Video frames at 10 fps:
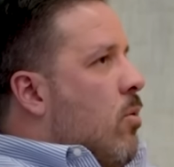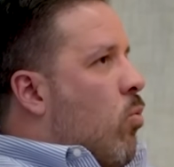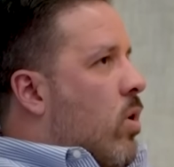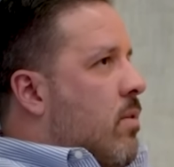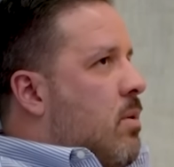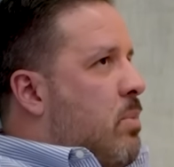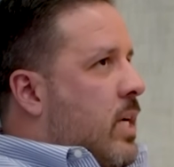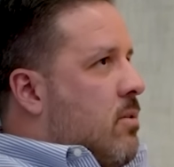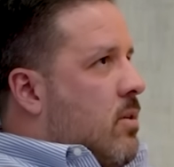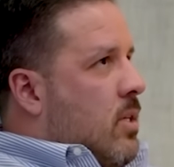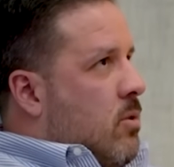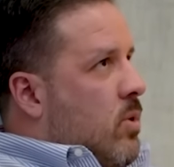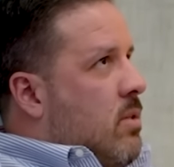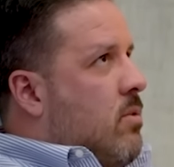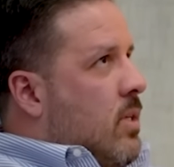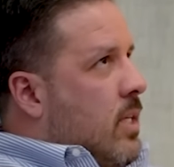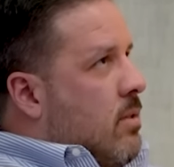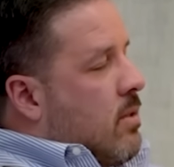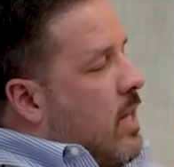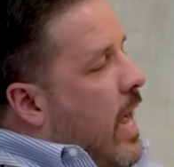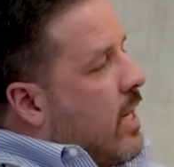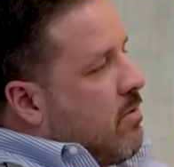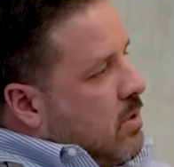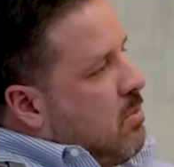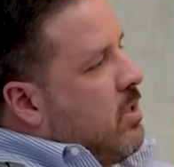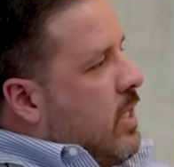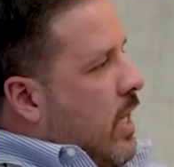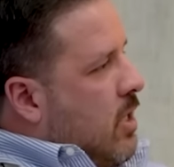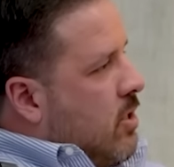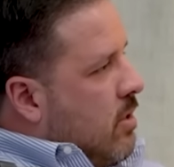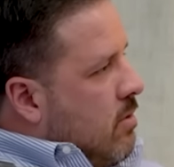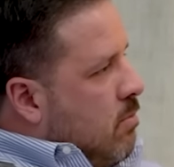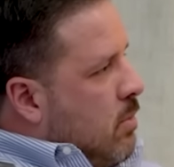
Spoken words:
One of the biggest things we see is lack of communication